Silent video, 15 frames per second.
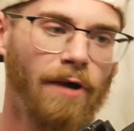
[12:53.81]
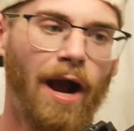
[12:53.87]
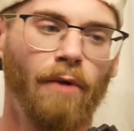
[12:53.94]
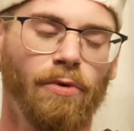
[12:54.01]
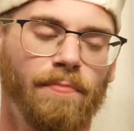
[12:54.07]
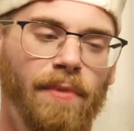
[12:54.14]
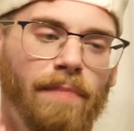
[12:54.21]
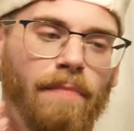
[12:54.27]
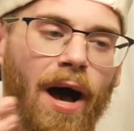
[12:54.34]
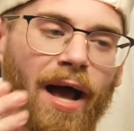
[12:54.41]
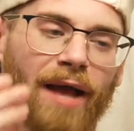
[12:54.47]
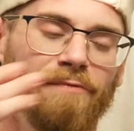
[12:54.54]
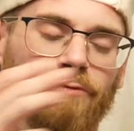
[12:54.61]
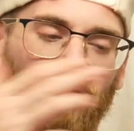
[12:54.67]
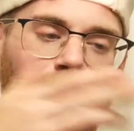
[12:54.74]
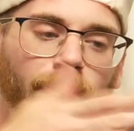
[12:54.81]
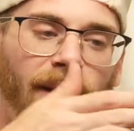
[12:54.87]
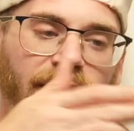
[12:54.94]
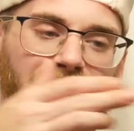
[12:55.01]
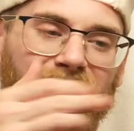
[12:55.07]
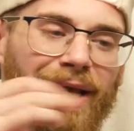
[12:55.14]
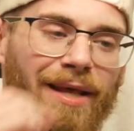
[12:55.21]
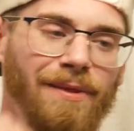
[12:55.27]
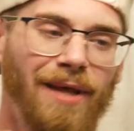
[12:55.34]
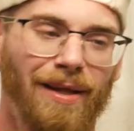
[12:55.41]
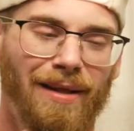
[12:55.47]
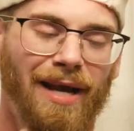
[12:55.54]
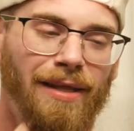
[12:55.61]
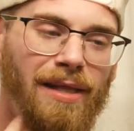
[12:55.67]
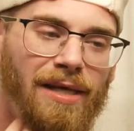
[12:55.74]
I would be mindful of placing anything
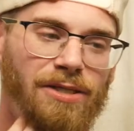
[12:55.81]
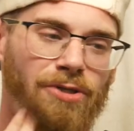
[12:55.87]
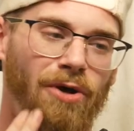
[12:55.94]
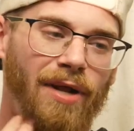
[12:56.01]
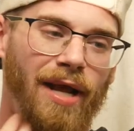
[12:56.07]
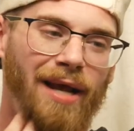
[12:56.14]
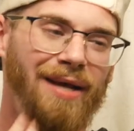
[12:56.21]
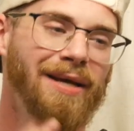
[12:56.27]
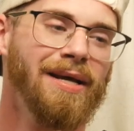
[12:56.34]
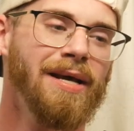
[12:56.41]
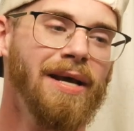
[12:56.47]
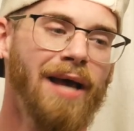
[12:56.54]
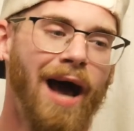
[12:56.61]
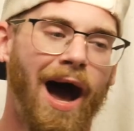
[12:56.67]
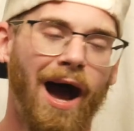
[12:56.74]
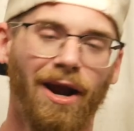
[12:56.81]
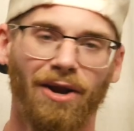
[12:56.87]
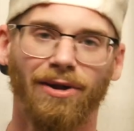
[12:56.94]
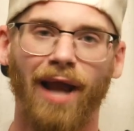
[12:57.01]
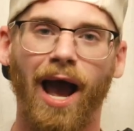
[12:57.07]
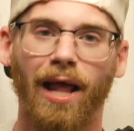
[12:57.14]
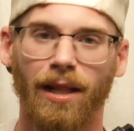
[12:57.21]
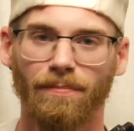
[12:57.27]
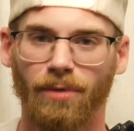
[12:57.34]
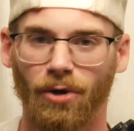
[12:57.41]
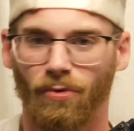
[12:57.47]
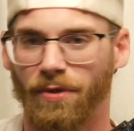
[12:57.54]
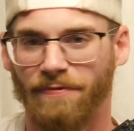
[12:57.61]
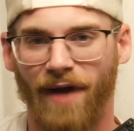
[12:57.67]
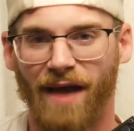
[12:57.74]
like this on a higher caliber.
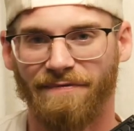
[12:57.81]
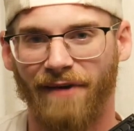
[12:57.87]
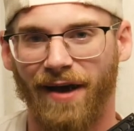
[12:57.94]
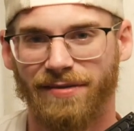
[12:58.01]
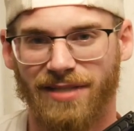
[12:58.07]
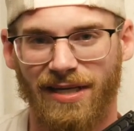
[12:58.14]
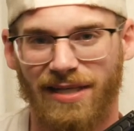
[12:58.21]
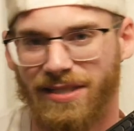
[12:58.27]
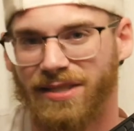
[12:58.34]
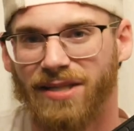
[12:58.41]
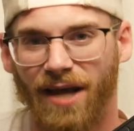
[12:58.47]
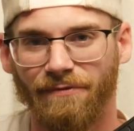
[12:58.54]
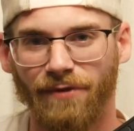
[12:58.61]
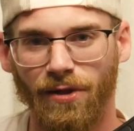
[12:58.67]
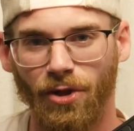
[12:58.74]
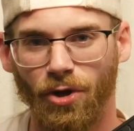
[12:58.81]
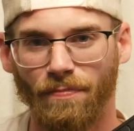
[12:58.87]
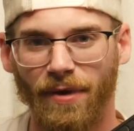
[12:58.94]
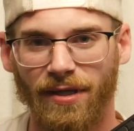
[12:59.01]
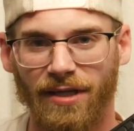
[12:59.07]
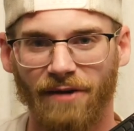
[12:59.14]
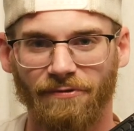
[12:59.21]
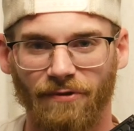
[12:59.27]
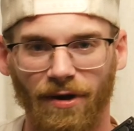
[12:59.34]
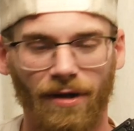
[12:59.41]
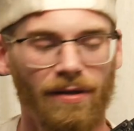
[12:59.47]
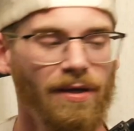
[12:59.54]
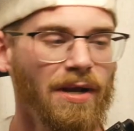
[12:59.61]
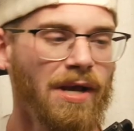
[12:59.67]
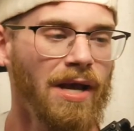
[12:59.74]
With 5.56 is definitely a little bit different,
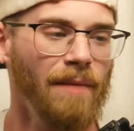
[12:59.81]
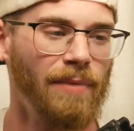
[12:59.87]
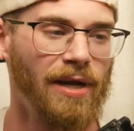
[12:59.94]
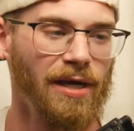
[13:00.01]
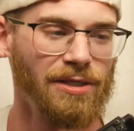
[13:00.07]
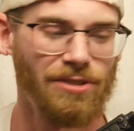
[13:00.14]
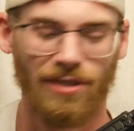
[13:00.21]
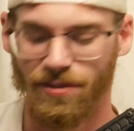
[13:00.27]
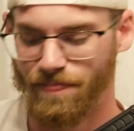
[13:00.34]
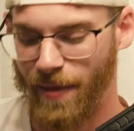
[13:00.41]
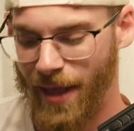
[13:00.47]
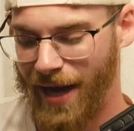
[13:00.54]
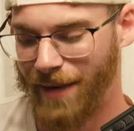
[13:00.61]
because this thing